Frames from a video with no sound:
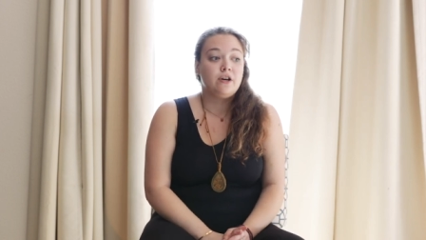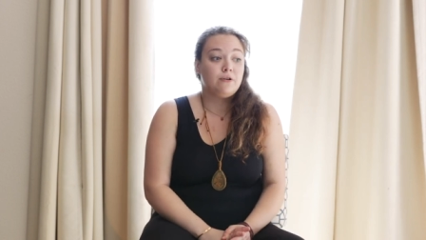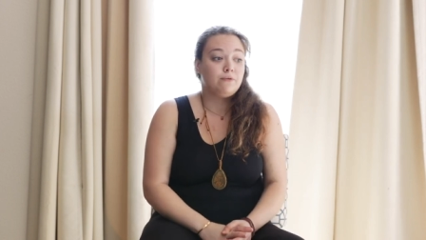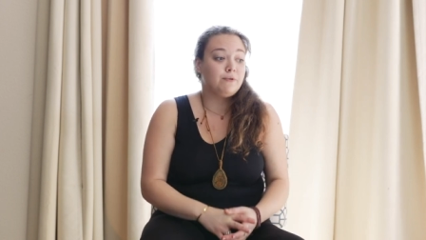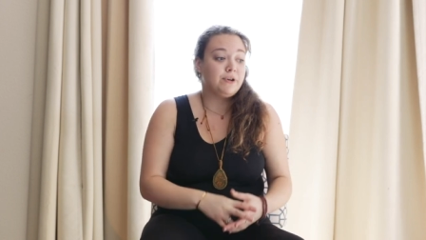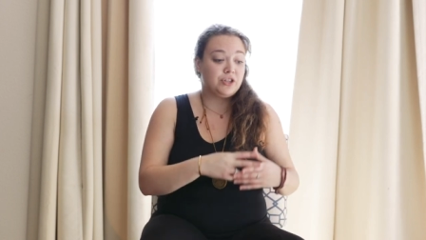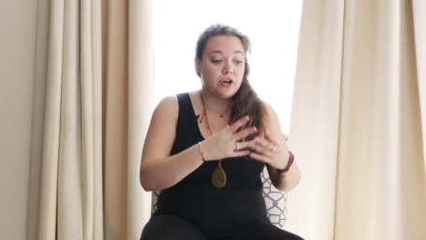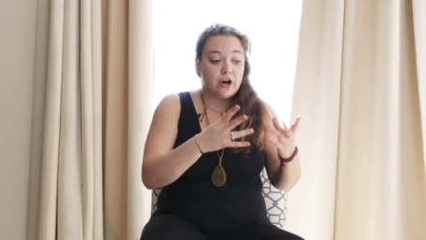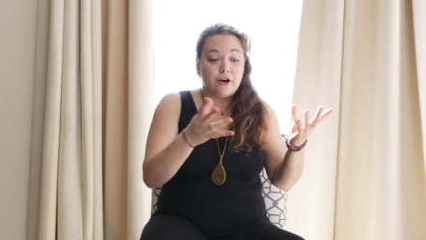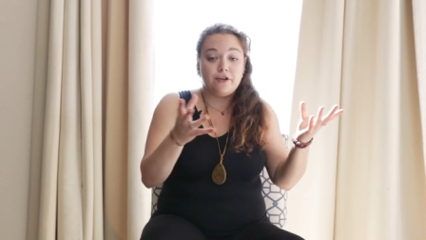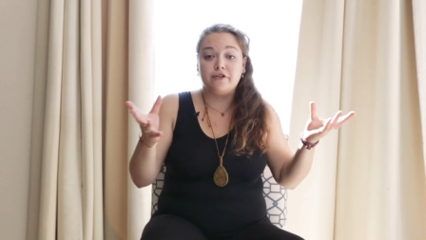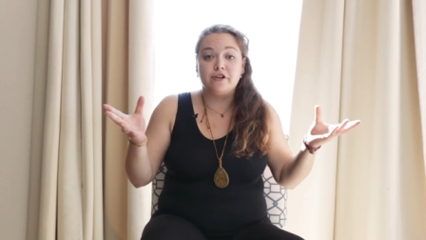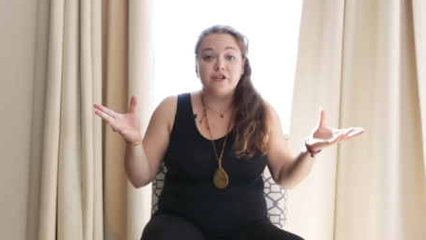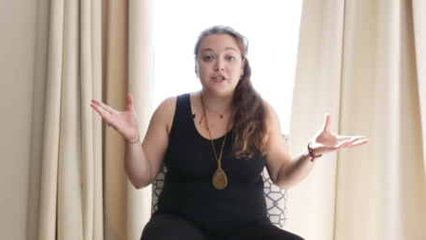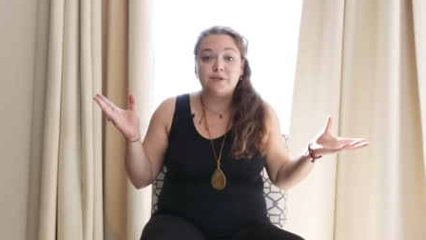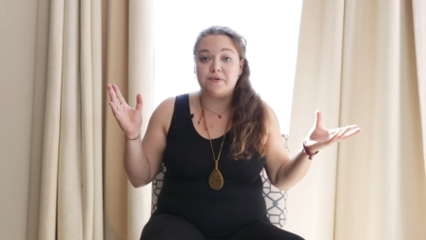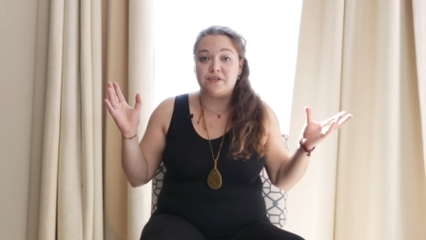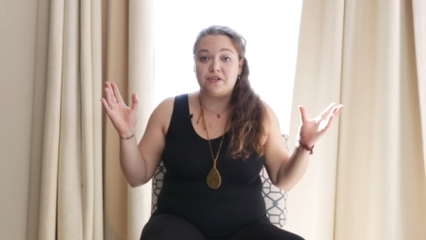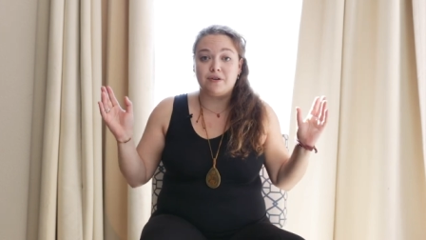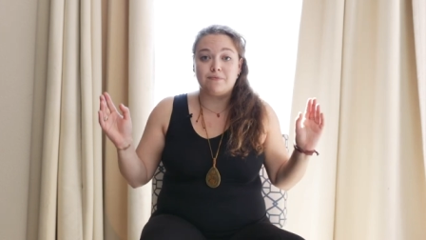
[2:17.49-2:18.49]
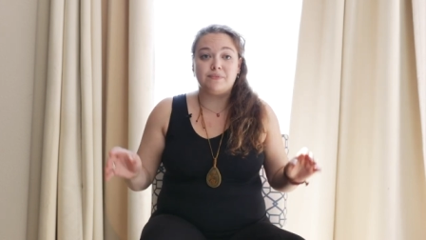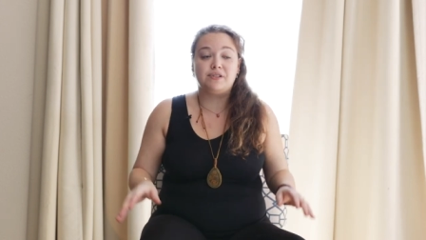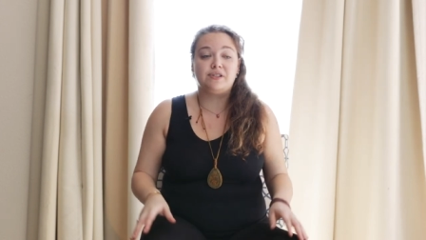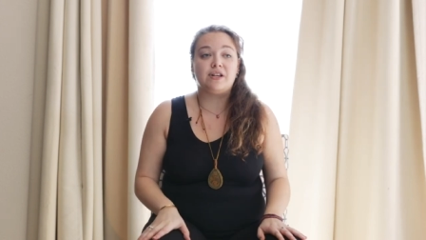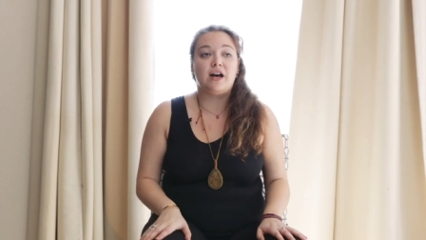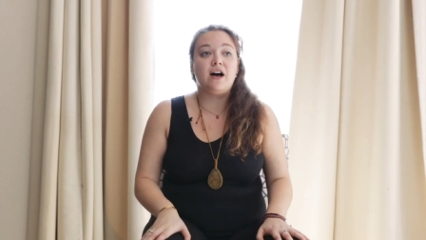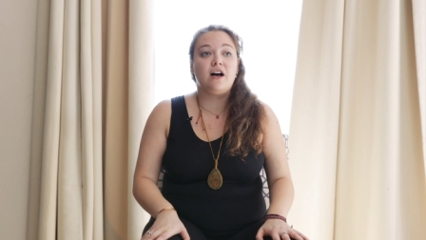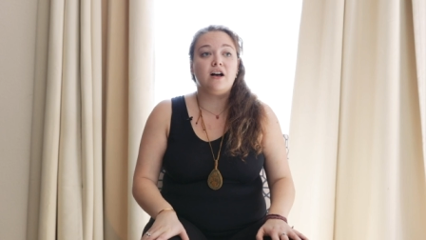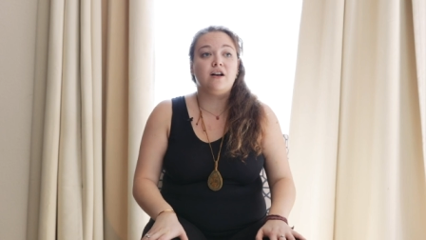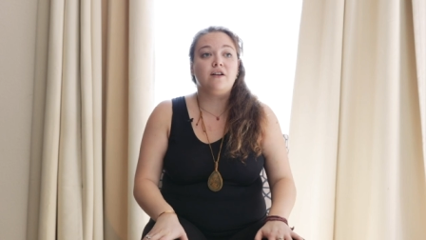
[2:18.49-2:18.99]
with others, with
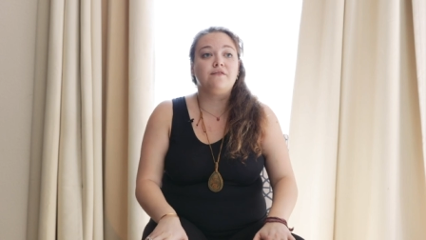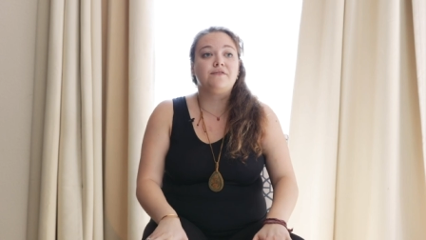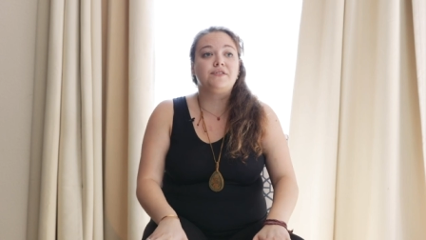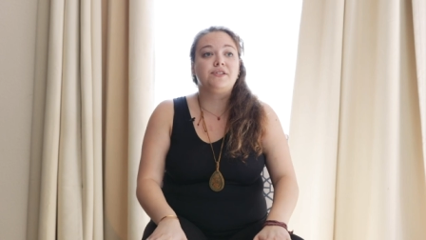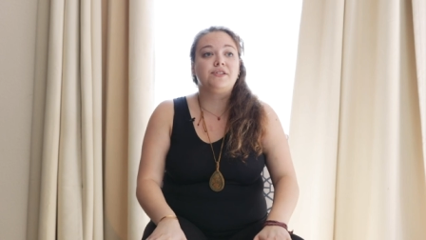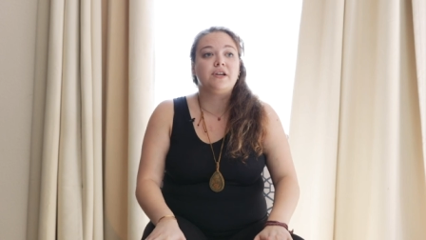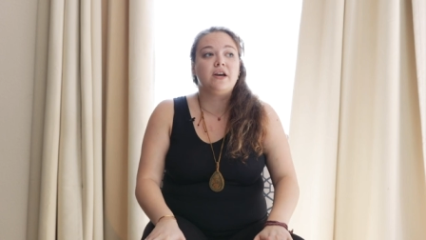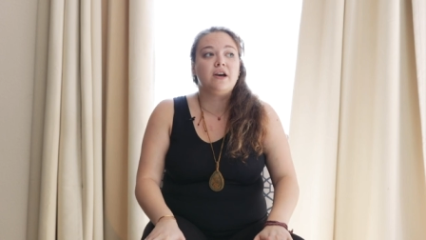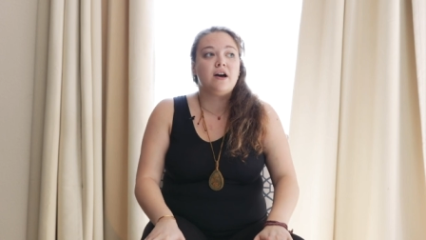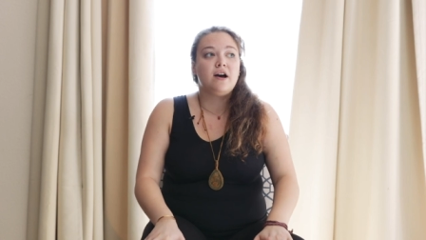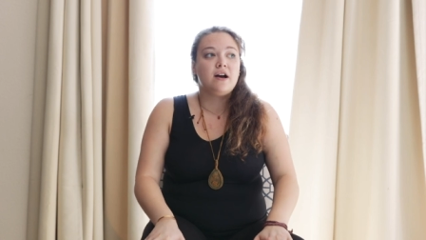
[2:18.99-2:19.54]
themselves,